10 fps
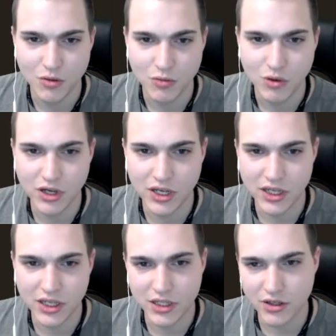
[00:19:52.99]
Well,
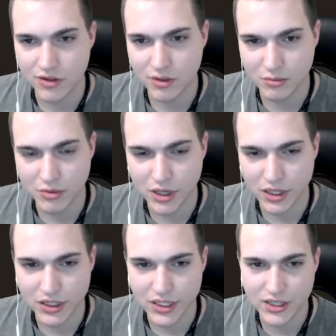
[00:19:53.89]
someone probably
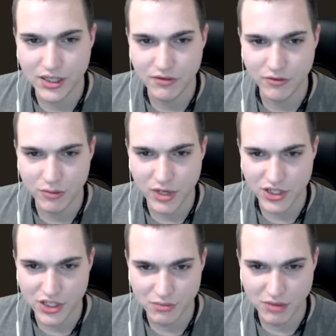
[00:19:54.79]
leaked the
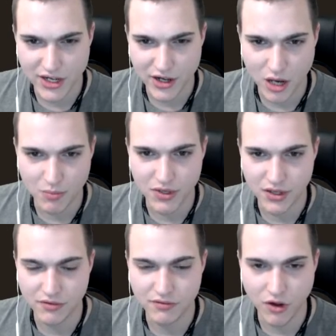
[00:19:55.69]
information. It might not
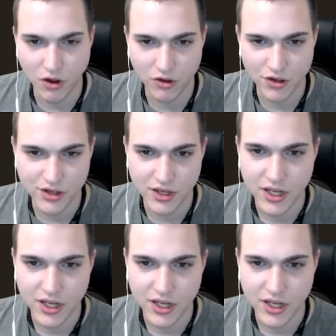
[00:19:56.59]
be false.